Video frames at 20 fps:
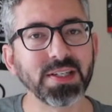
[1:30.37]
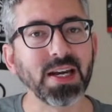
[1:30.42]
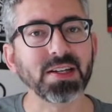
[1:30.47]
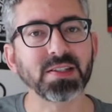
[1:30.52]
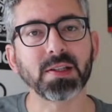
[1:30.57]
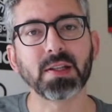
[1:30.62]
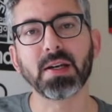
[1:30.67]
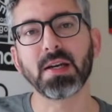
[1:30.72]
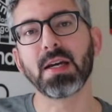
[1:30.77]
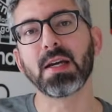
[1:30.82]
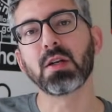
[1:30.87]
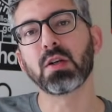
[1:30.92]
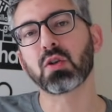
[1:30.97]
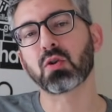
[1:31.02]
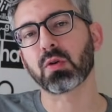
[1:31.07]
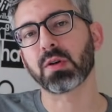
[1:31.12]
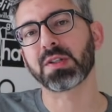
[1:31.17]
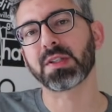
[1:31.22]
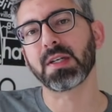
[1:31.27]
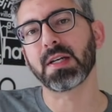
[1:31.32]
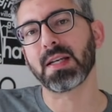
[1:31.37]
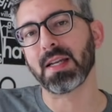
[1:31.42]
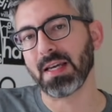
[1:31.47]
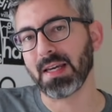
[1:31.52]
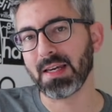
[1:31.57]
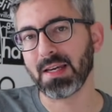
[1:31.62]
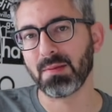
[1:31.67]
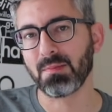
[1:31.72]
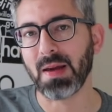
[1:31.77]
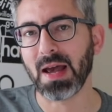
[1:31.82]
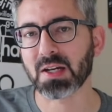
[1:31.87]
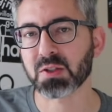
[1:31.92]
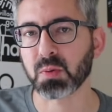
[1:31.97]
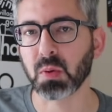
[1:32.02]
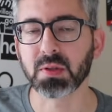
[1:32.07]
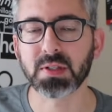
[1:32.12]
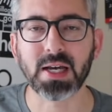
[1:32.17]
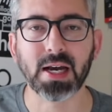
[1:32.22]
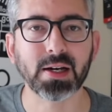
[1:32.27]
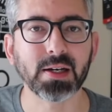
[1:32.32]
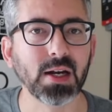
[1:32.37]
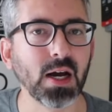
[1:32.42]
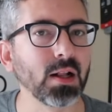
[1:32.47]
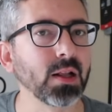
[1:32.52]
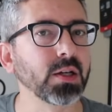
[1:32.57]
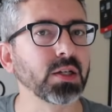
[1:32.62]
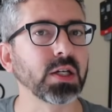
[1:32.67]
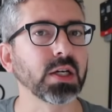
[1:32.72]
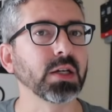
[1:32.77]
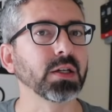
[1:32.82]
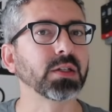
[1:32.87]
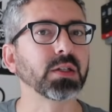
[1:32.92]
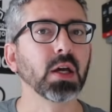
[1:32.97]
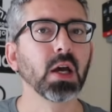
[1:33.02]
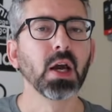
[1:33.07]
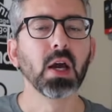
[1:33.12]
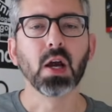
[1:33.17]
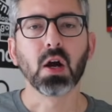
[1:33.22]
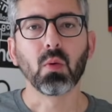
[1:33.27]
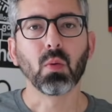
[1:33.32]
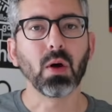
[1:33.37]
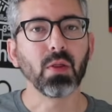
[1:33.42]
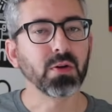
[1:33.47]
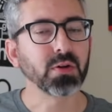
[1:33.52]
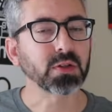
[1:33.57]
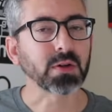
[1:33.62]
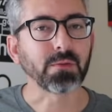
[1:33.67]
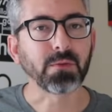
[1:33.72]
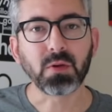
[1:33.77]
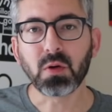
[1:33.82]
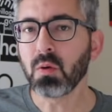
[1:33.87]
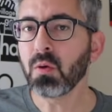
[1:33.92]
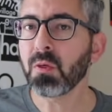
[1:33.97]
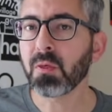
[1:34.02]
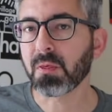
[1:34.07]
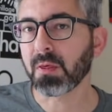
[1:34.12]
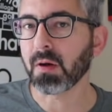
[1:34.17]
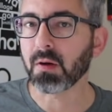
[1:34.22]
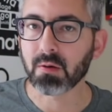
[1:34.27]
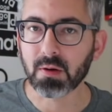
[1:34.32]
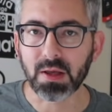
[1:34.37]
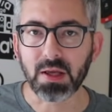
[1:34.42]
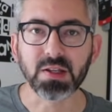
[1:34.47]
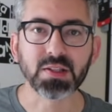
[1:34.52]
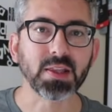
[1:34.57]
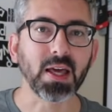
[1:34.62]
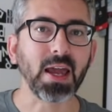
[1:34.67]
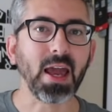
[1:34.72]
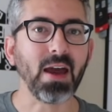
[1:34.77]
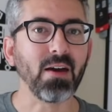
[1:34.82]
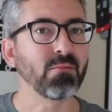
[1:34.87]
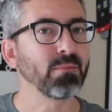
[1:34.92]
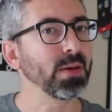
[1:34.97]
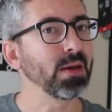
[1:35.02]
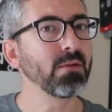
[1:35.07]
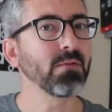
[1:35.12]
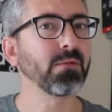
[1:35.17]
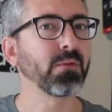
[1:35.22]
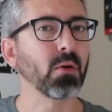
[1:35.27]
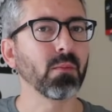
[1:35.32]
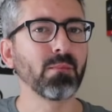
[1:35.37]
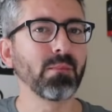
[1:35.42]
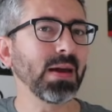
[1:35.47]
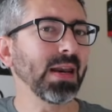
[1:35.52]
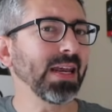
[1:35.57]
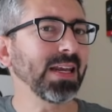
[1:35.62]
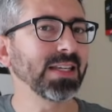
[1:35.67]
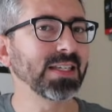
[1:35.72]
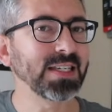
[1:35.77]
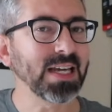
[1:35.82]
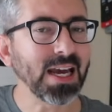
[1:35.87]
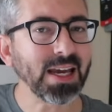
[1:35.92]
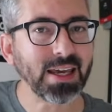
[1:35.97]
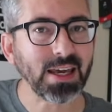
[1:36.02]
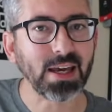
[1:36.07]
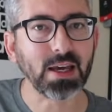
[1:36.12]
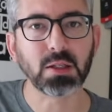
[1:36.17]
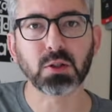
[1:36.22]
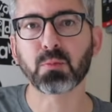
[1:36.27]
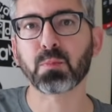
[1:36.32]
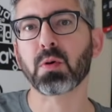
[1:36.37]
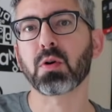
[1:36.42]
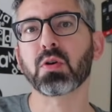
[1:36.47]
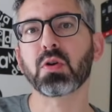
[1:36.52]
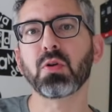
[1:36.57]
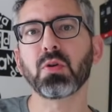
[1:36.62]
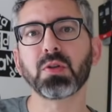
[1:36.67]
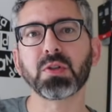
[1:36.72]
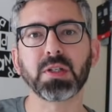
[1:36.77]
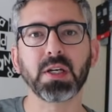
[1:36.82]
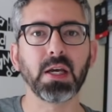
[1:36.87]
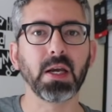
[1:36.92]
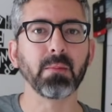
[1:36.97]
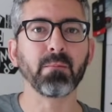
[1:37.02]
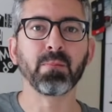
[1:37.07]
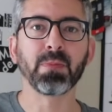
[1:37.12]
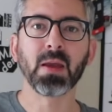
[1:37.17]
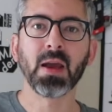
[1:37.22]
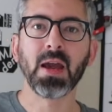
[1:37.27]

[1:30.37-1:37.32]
Tesla interested in Maxwell Technologies? Well, there's a few theories. They have been for many decades producing